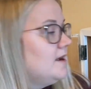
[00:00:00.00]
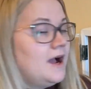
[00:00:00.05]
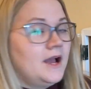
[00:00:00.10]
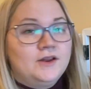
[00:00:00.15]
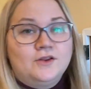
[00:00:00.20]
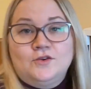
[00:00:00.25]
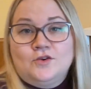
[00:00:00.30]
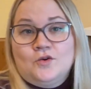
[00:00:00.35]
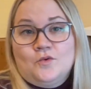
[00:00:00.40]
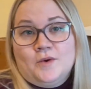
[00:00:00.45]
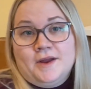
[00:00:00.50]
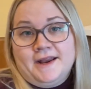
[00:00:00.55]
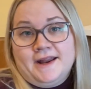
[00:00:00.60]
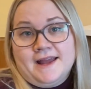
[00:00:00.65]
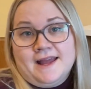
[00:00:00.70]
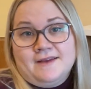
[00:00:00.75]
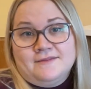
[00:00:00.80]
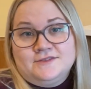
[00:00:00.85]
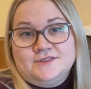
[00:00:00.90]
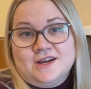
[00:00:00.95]
I don't know when I
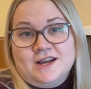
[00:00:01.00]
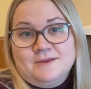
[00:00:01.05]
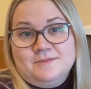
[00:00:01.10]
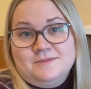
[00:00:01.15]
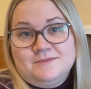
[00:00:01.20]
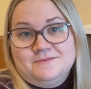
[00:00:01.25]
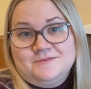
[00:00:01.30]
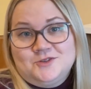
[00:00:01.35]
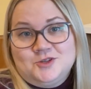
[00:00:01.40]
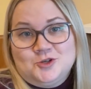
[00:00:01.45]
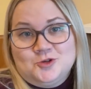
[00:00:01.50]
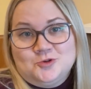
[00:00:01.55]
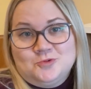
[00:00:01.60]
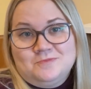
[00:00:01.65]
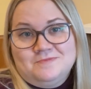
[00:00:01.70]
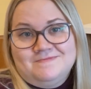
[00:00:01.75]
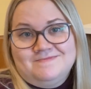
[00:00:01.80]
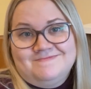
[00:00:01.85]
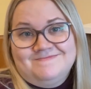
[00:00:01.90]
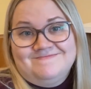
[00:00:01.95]
have time to
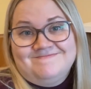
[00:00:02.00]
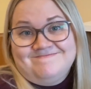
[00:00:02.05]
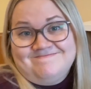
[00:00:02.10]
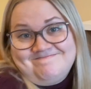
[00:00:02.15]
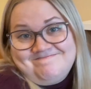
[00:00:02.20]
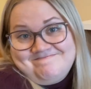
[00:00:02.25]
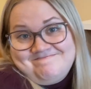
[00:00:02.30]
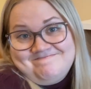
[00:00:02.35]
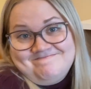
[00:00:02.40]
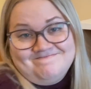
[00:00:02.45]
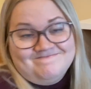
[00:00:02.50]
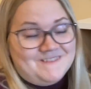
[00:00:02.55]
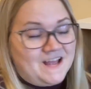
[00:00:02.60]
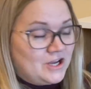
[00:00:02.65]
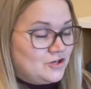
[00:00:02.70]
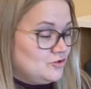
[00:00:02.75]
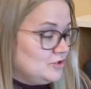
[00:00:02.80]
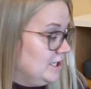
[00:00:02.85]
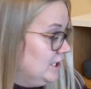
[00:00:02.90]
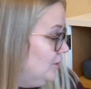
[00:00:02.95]

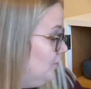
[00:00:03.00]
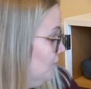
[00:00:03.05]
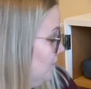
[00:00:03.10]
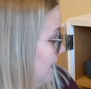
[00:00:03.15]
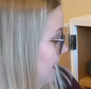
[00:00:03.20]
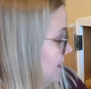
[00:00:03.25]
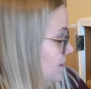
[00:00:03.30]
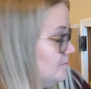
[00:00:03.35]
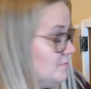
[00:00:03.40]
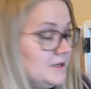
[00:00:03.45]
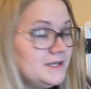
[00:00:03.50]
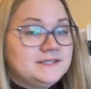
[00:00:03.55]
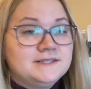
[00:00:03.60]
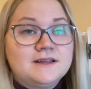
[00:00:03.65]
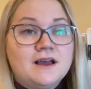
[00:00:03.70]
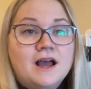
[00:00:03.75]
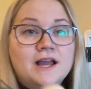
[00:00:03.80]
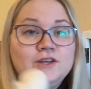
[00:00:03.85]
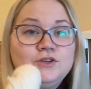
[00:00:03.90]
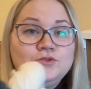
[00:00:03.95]
actually do that, but
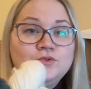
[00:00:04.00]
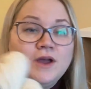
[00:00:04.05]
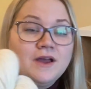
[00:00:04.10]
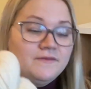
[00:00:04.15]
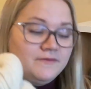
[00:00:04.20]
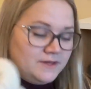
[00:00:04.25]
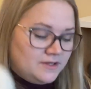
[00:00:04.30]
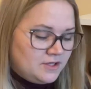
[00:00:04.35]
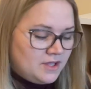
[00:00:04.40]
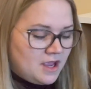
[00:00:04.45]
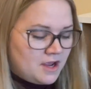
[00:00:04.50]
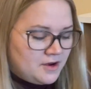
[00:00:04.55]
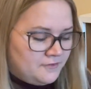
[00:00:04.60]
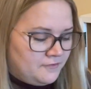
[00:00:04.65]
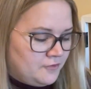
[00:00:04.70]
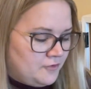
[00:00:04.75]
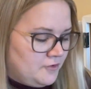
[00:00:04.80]
I do have the yarn for